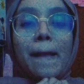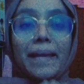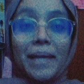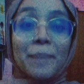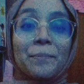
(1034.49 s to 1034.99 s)

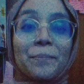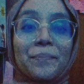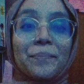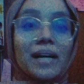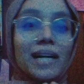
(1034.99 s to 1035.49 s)
Yep,
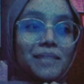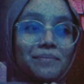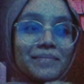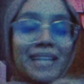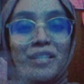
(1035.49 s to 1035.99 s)

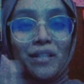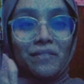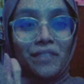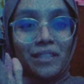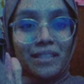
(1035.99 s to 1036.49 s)
that is all
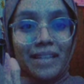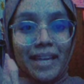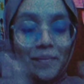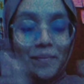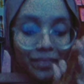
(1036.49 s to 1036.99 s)
for
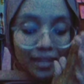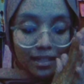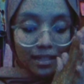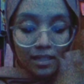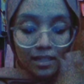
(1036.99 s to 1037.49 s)
today.
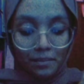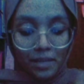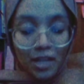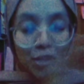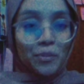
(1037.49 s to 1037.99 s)

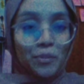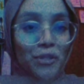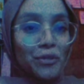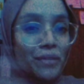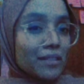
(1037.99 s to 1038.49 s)
I hope you're
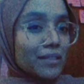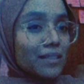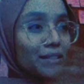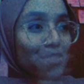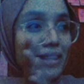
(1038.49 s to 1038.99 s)
doing
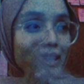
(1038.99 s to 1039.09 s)
good